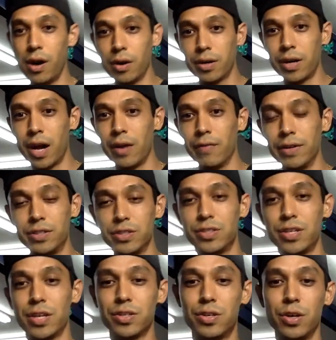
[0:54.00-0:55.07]
Okay,
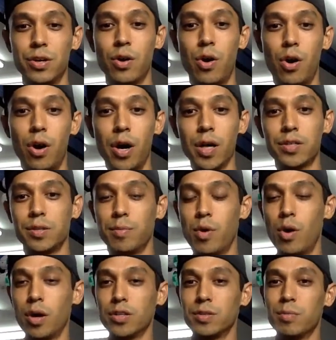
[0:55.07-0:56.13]
Richard says good.
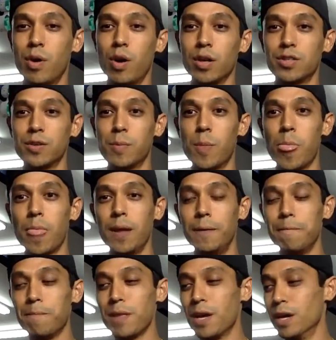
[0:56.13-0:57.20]
Awesome, awesome, awesome.
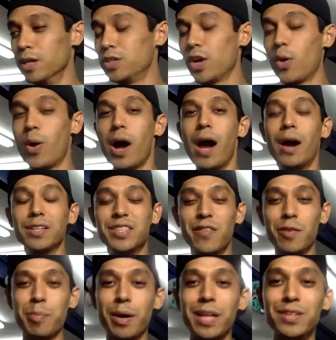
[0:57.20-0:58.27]
So how's
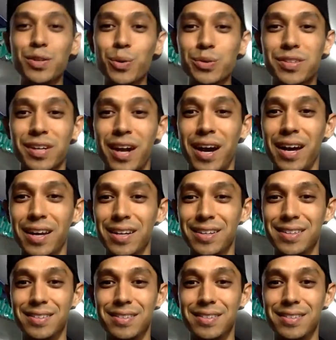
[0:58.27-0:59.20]
everybody doing tonight?